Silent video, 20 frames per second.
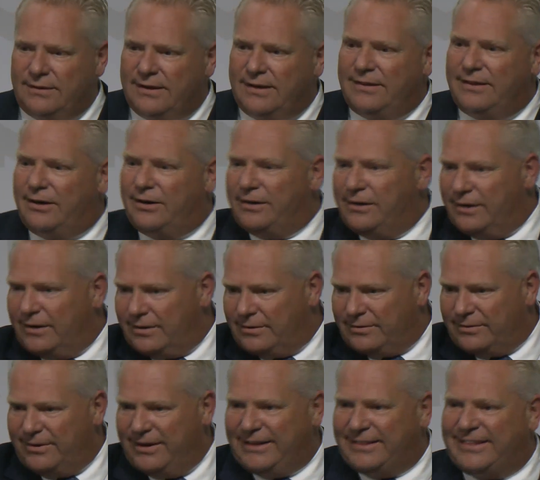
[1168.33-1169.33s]
There you are,
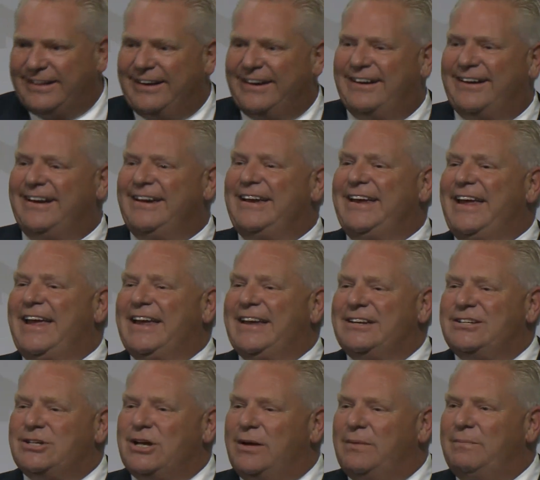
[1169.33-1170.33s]
right there.
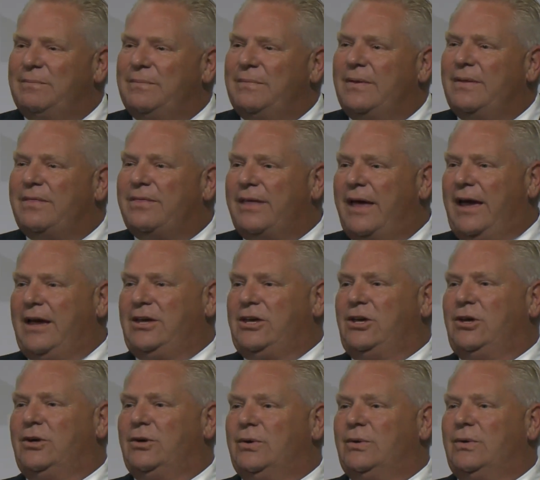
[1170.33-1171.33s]
Jim, thank
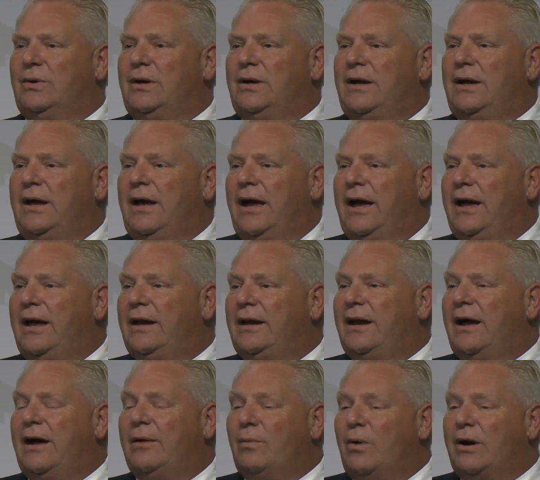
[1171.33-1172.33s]
you. And
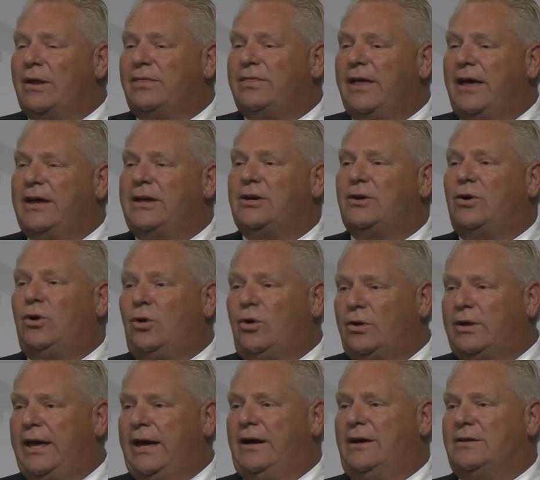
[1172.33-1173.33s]
I want to thank your whole
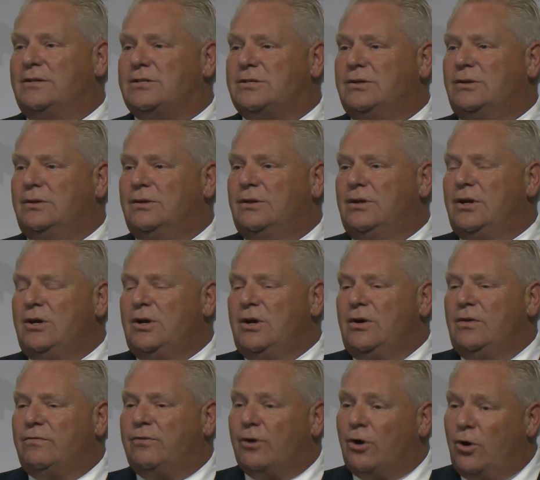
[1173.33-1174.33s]
council
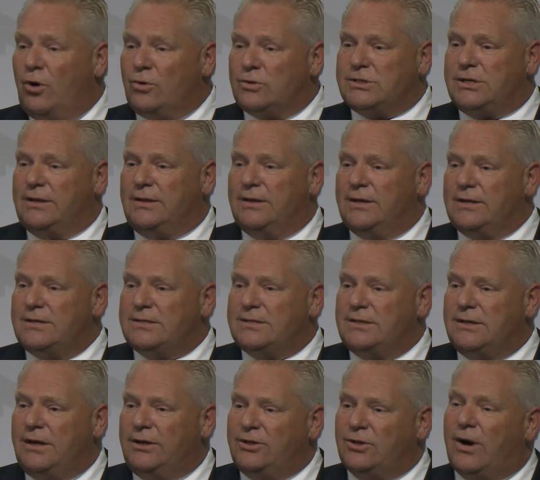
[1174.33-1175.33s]
for hosting this
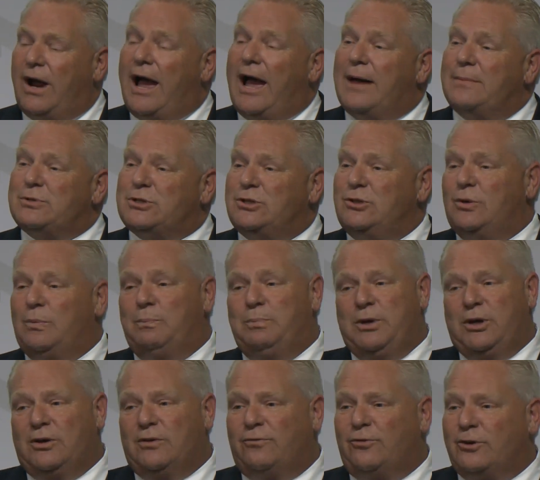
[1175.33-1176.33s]
in your absolute
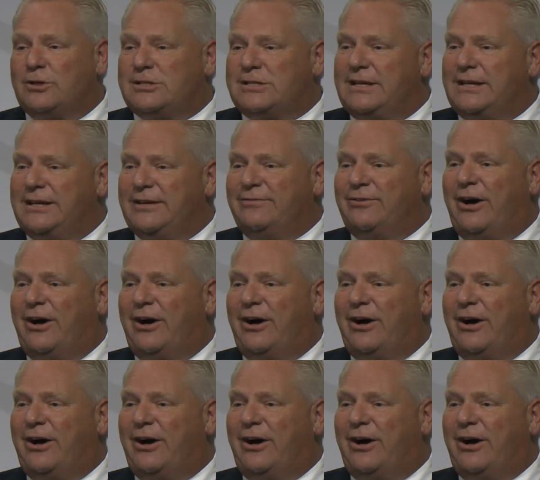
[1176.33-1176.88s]
beautiful city of